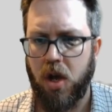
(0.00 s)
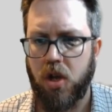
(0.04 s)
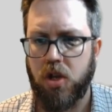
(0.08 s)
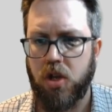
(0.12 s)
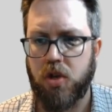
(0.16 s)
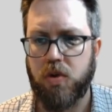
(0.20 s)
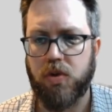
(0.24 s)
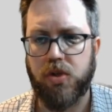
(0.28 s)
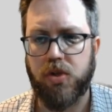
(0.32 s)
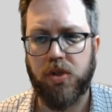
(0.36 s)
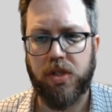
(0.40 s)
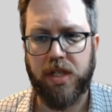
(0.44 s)

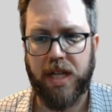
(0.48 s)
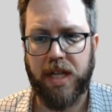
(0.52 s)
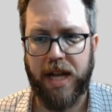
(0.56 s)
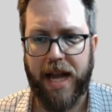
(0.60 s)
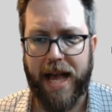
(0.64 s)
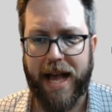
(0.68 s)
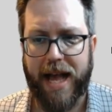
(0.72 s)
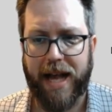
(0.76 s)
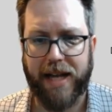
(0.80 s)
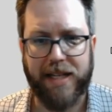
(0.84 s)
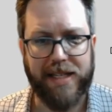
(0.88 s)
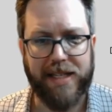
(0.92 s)
Users can
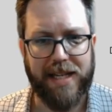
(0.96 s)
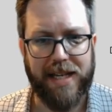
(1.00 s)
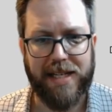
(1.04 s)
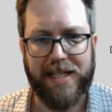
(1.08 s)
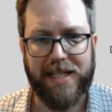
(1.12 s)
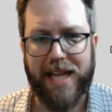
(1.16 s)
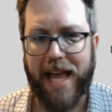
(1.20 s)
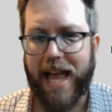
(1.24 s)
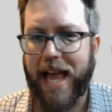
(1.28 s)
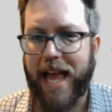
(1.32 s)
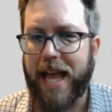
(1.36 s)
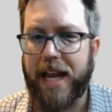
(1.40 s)

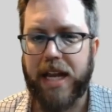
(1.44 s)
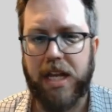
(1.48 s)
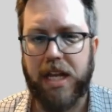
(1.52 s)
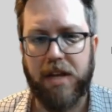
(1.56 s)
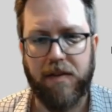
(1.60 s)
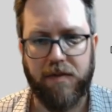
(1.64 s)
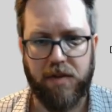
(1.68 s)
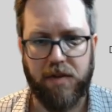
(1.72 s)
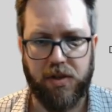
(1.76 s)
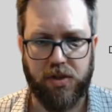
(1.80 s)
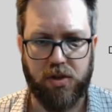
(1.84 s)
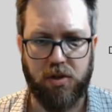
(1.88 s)
access any
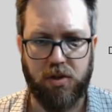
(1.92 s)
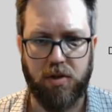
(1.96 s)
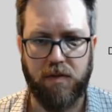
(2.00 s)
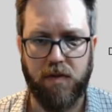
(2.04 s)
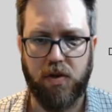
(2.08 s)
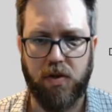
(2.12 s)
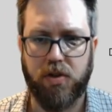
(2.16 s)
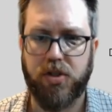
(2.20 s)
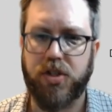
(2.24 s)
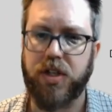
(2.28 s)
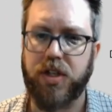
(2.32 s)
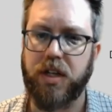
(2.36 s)
of the
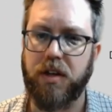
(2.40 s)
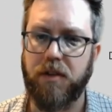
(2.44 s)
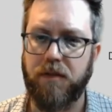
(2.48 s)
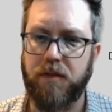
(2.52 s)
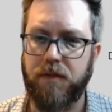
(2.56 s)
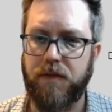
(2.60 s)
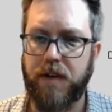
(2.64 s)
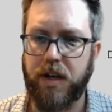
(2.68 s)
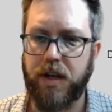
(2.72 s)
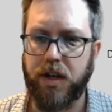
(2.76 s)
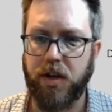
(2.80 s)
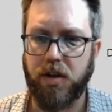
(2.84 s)
servers to
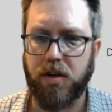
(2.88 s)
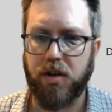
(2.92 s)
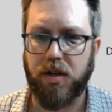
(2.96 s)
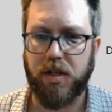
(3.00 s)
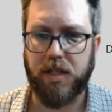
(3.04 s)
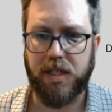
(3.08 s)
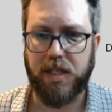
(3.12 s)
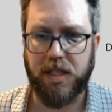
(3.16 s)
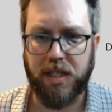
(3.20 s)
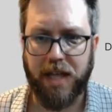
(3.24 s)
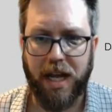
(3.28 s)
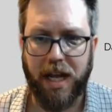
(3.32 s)
configure,
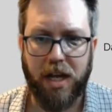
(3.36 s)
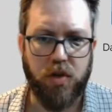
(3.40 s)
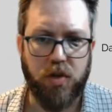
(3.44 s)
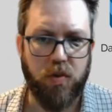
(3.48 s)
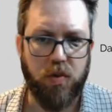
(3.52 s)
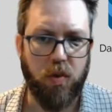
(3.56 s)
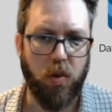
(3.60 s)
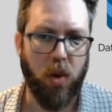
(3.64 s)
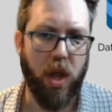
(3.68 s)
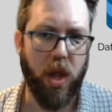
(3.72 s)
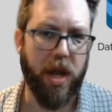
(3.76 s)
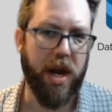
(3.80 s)

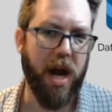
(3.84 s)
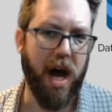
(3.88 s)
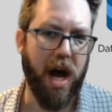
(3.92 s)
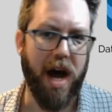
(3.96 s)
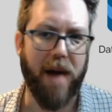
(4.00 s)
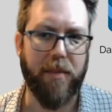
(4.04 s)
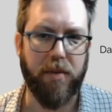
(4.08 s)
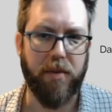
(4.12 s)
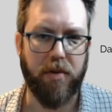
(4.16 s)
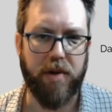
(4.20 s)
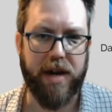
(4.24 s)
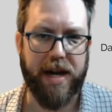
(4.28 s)
schedule, and
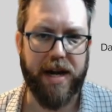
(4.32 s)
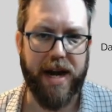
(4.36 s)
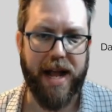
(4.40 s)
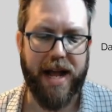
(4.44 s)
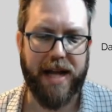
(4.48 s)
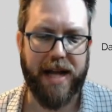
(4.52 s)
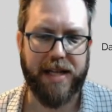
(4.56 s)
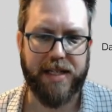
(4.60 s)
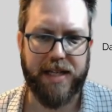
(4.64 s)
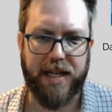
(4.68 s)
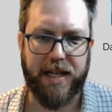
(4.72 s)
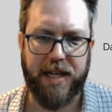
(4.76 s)
operate
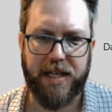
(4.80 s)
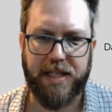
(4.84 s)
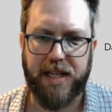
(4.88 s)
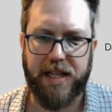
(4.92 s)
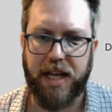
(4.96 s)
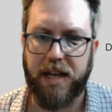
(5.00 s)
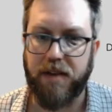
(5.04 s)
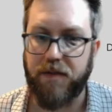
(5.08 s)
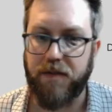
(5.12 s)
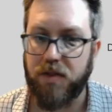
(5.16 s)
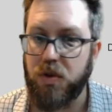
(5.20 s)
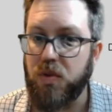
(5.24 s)
assets
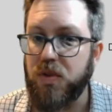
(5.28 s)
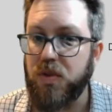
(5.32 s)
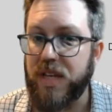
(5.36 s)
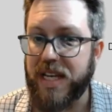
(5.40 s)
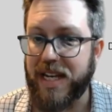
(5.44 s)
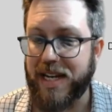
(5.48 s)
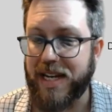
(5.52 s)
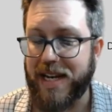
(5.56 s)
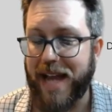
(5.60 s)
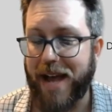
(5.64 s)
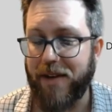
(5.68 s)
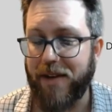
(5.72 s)
and view
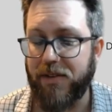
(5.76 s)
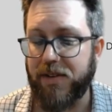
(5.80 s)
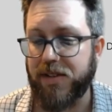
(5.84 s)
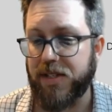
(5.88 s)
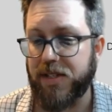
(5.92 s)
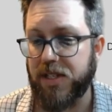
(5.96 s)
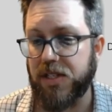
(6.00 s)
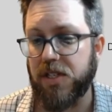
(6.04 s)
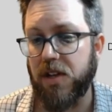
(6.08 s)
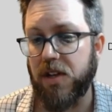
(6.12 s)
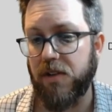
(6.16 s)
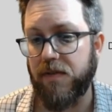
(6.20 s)
the
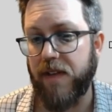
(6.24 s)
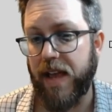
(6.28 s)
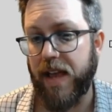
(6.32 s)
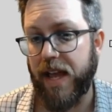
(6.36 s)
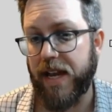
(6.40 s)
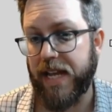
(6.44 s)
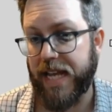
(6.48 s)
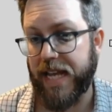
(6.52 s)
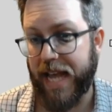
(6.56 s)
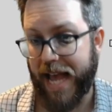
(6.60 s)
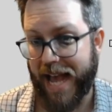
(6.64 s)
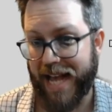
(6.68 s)
analysis of
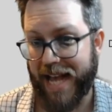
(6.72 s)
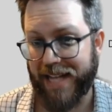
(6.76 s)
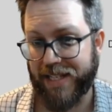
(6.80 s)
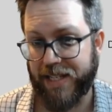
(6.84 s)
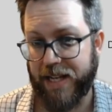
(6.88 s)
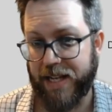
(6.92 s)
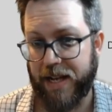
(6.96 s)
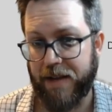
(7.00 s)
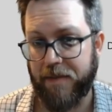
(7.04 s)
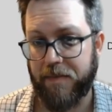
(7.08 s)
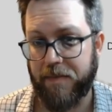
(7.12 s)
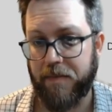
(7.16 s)
any
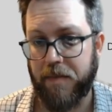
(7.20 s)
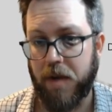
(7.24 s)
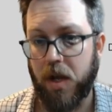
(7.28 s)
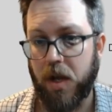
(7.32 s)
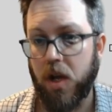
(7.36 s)
asset.